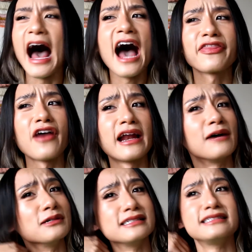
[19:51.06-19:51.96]
I thought I
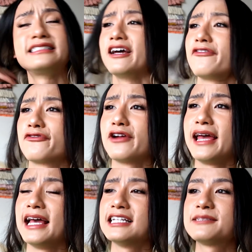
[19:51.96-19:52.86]
was
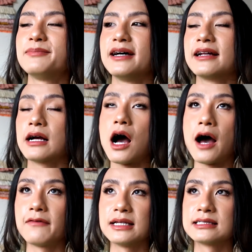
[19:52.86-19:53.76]
different, but
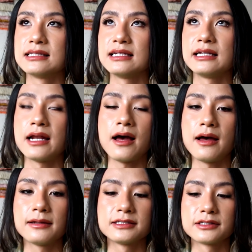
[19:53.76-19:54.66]
obviously
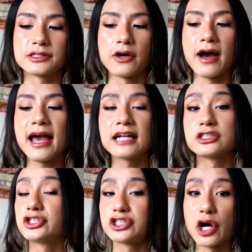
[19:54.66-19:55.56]
not. And so I had
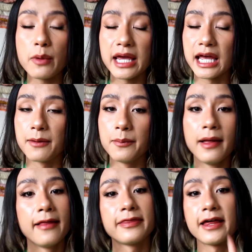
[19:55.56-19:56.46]
to show him
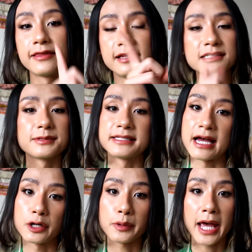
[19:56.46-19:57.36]
that this was
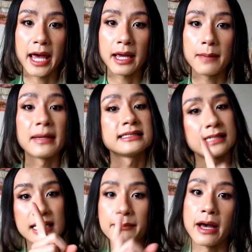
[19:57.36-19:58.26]
not okay by
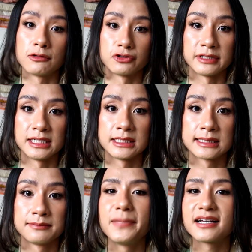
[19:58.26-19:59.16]
setting
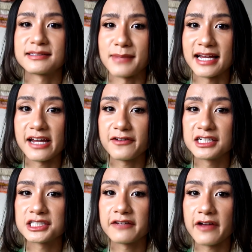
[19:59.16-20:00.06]
boundaries. Because my
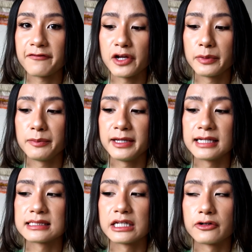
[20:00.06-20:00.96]
definition of FWB
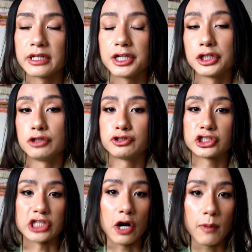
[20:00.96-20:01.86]
is literally you
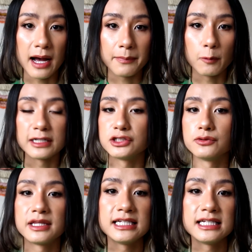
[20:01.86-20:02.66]
show up, we do the